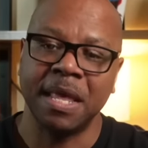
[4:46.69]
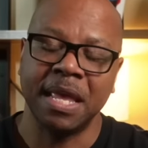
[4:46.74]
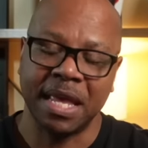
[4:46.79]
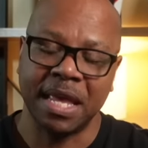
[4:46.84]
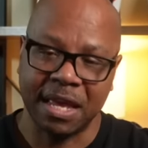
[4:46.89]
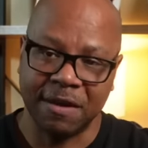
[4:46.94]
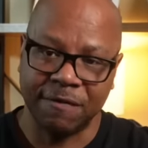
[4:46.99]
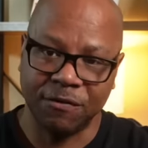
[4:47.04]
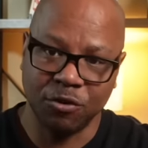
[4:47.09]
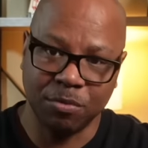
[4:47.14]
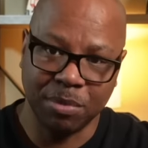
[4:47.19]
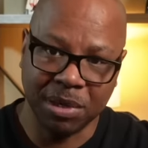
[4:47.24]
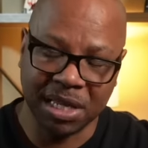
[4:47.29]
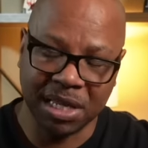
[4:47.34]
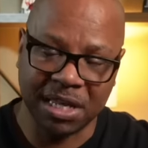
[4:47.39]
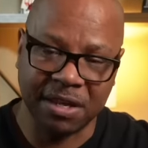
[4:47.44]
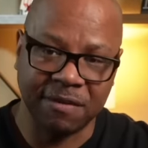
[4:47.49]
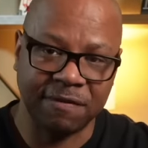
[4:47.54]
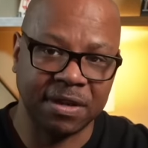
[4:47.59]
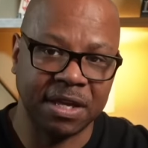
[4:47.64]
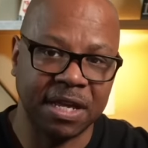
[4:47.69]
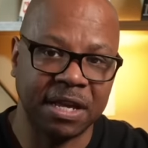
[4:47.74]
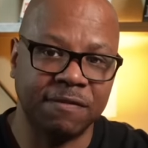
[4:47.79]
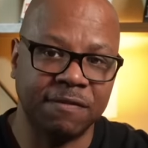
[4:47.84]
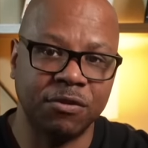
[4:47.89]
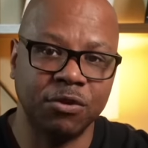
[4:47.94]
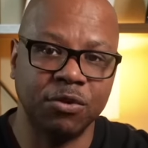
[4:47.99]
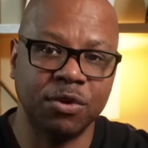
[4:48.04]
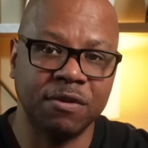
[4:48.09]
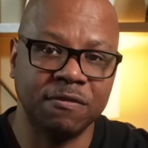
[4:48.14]
If you believe,
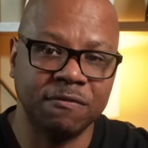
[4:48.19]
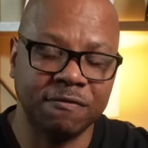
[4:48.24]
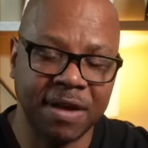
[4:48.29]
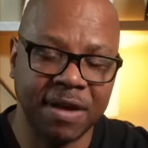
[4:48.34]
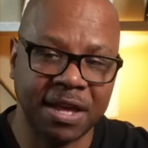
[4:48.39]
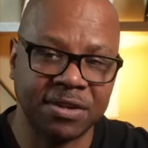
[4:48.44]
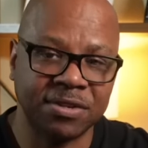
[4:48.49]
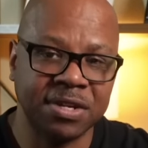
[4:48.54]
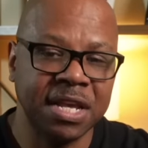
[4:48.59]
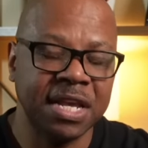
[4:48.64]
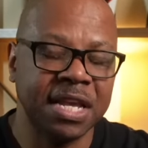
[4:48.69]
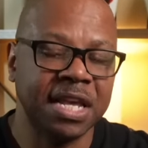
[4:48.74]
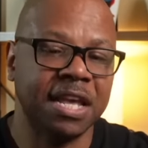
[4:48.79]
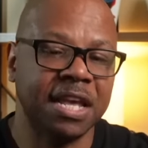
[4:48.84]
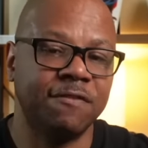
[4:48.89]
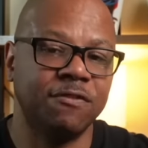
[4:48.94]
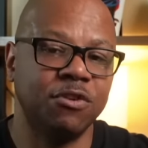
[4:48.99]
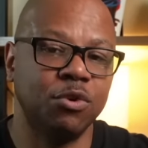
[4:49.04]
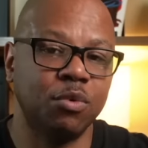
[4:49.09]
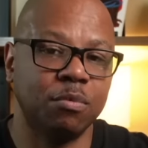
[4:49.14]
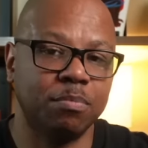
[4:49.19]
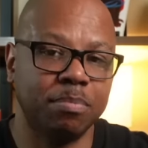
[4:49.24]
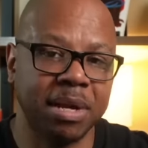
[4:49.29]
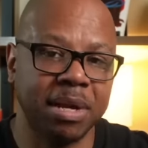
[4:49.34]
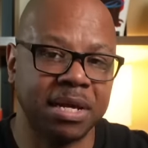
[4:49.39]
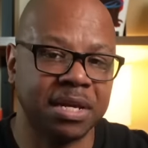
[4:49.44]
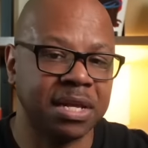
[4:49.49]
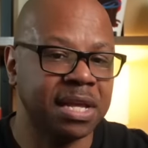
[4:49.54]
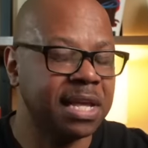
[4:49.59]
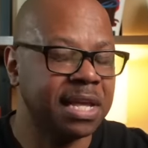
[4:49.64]
if you confess, if you
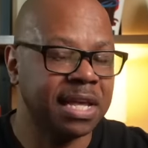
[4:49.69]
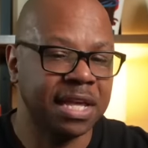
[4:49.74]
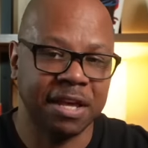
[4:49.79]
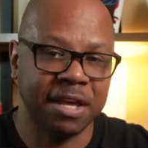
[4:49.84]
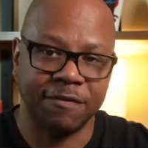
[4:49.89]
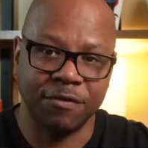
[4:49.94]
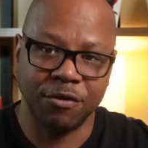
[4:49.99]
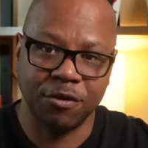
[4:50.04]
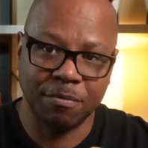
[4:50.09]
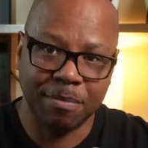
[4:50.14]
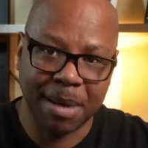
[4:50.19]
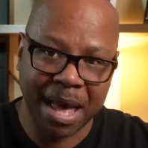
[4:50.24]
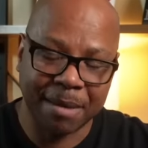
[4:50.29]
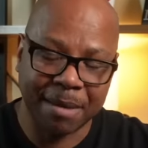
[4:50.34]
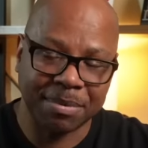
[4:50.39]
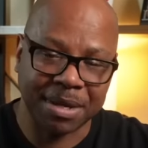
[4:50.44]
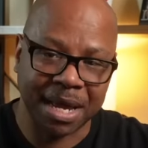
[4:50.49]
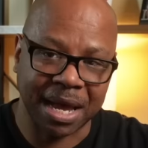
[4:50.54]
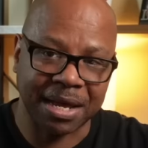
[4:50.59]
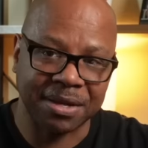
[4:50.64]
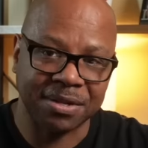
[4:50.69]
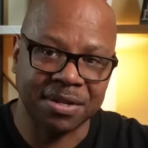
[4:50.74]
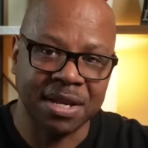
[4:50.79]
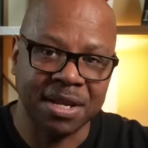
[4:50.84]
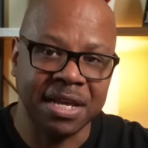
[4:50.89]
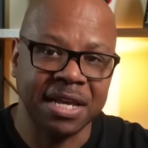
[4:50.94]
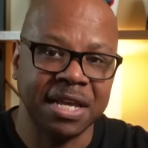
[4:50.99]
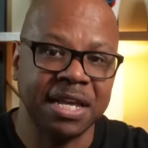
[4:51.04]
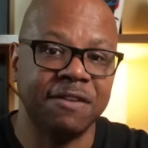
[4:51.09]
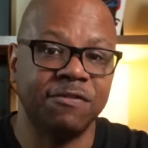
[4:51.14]
repent, if you're baptized,
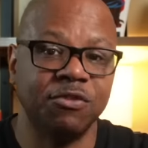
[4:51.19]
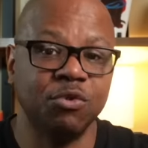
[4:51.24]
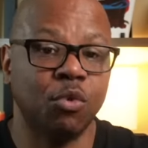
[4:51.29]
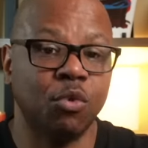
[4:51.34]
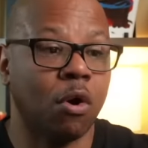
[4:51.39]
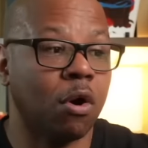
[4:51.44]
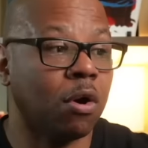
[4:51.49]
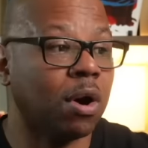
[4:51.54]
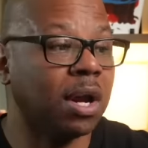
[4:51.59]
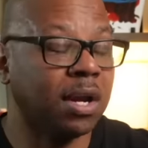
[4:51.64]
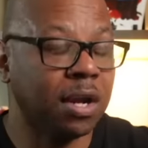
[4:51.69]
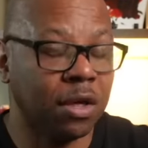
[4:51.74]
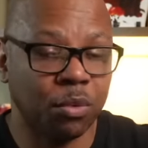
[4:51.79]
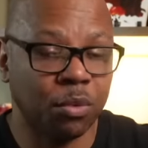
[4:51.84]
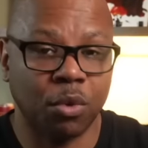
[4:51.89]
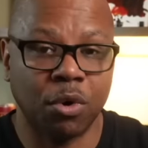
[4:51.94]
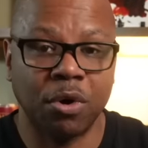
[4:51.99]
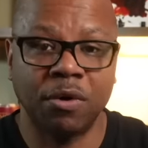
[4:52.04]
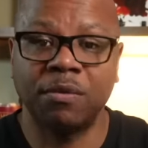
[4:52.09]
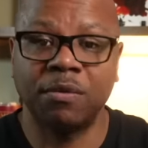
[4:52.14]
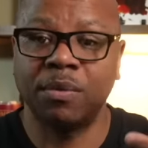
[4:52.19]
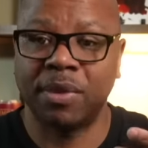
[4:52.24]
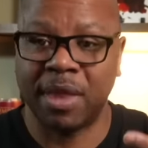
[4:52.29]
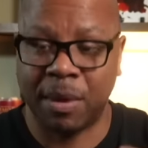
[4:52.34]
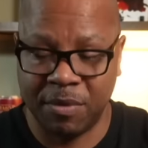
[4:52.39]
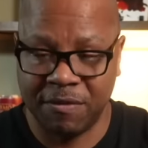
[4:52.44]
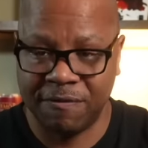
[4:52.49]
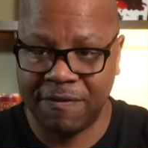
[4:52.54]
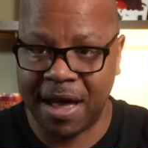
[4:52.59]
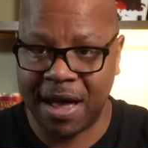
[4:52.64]
if you are, another word that
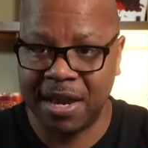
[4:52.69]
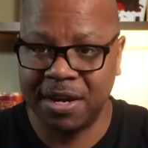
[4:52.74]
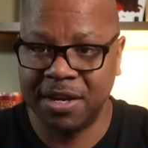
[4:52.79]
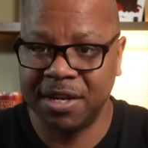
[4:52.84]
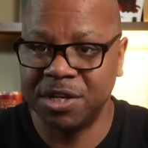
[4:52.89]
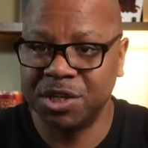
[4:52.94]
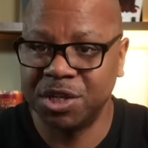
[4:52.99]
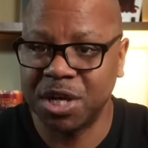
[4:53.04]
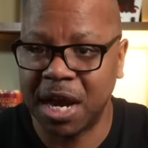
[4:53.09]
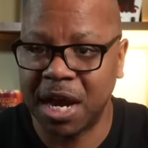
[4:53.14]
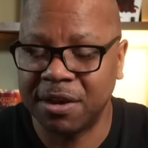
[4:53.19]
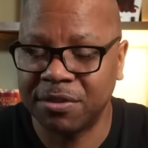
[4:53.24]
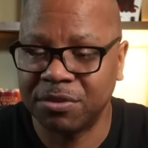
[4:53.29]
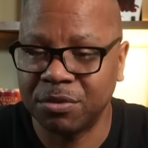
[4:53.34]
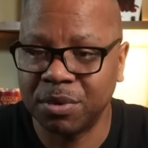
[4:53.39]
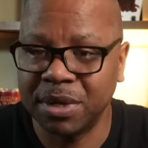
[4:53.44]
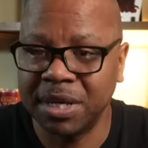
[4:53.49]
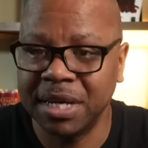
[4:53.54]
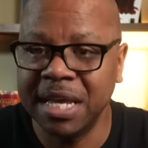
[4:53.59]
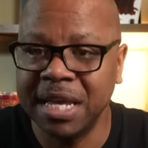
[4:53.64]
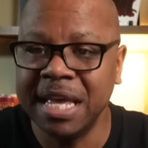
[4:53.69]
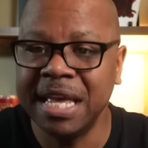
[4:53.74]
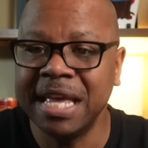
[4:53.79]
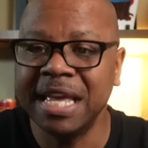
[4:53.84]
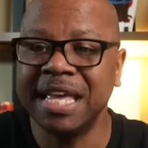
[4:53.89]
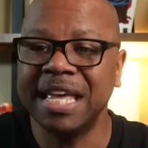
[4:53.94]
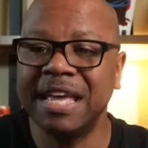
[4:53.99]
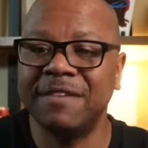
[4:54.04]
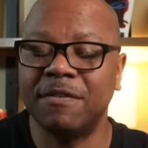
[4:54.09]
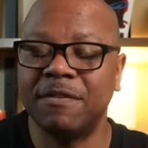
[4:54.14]
we find in John 3,
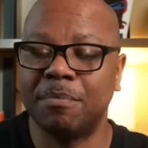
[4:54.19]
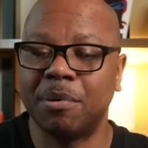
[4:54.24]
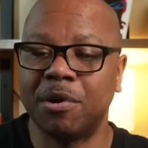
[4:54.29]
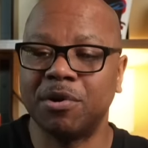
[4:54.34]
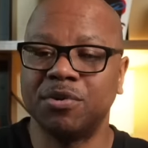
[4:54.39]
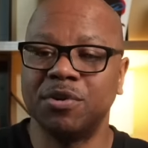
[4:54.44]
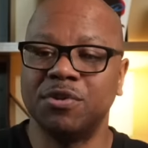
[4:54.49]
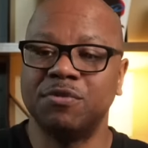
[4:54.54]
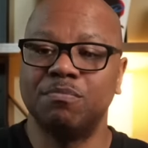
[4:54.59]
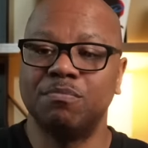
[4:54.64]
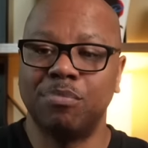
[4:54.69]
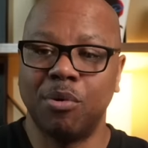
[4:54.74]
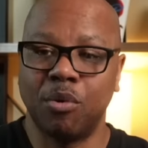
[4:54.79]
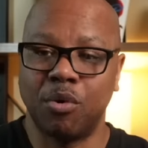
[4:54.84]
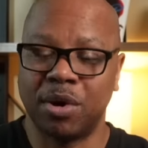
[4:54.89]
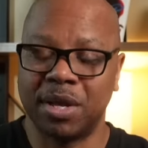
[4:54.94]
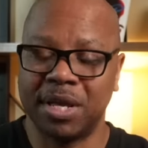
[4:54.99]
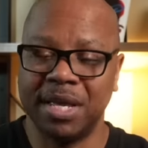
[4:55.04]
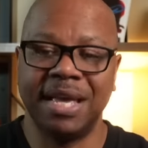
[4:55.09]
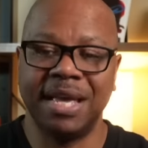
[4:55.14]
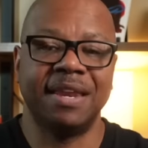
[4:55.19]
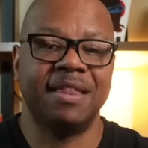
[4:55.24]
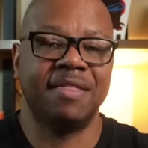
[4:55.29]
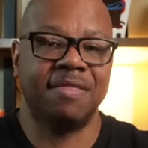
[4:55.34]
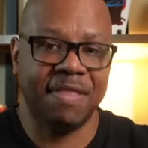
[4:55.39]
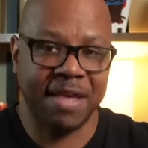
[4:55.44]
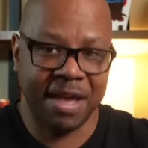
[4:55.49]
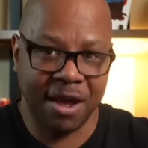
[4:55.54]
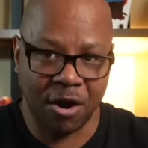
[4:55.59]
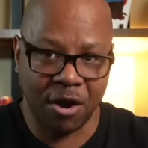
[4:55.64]
if a person is born again,
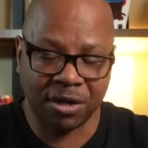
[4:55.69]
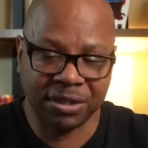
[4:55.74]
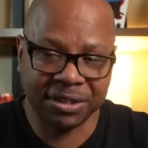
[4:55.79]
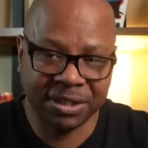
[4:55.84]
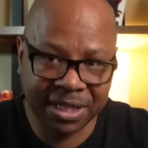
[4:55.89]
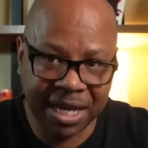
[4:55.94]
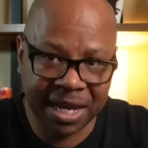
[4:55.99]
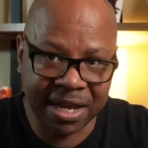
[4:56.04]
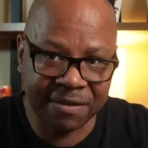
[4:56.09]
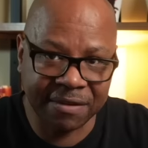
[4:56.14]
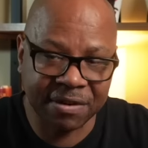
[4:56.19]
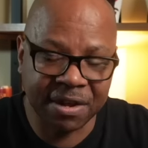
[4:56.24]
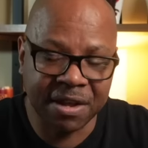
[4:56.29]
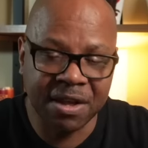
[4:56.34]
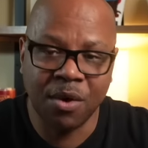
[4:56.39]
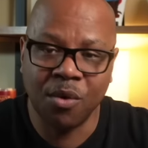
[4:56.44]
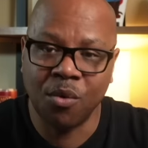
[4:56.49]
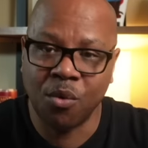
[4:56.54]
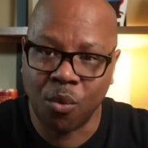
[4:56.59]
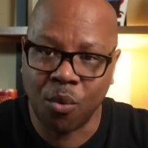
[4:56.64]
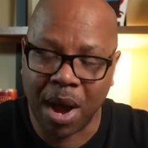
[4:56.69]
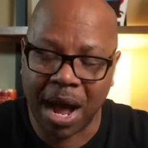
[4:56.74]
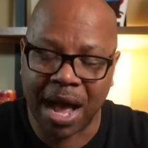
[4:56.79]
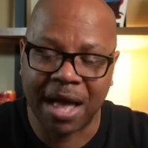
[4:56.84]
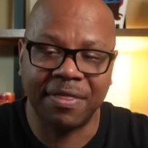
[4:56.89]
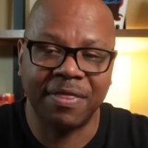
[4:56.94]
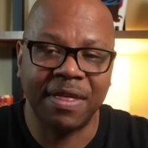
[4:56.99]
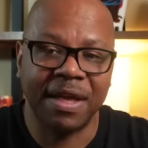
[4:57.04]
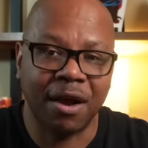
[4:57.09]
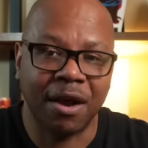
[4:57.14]
they are saved. Why?
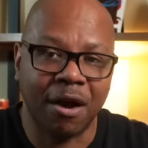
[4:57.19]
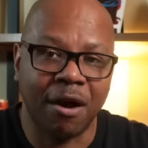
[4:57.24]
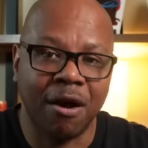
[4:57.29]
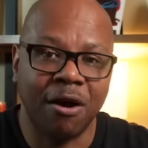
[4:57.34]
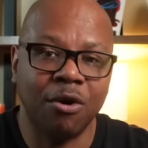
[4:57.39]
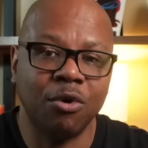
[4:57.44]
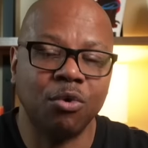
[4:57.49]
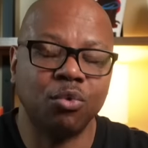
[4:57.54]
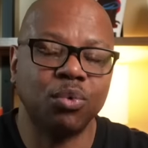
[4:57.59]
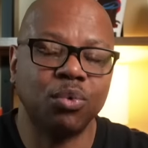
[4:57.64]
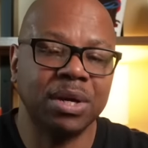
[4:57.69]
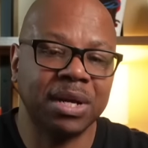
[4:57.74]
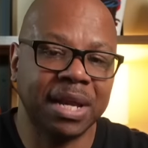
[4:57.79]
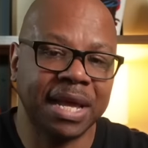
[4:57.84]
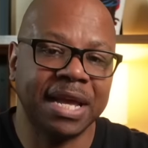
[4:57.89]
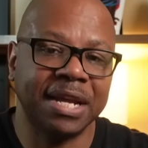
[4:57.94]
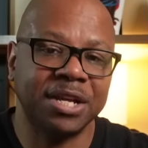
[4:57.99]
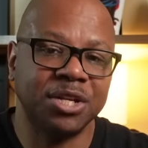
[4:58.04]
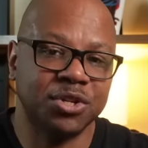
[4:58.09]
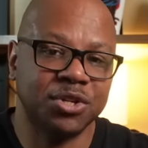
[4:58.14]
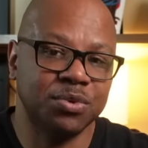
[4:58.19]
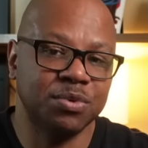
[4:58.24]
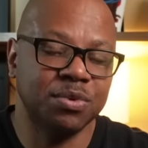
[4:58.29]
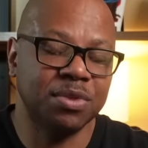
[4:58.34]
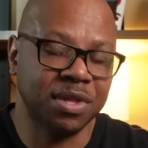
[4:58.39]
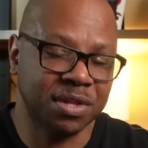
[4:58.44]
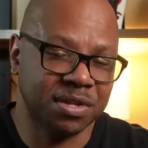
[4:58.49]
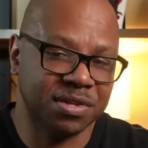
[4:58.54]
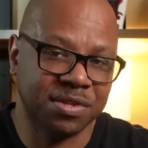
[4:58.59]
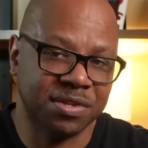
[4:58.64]
They all relate to
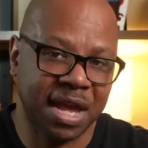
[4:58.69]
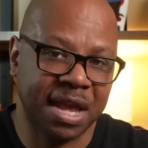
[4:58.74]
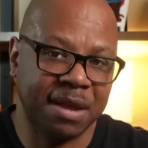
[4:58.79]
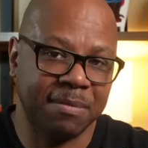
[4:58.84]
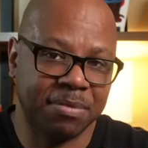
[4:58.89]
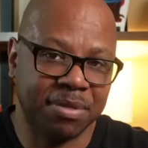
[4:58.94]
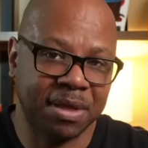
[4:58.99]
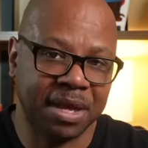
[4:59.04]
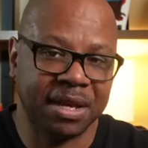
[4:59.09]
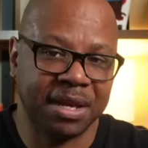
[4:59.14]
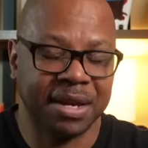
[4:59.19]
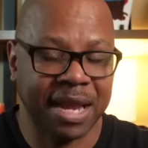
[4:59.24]
the same thing.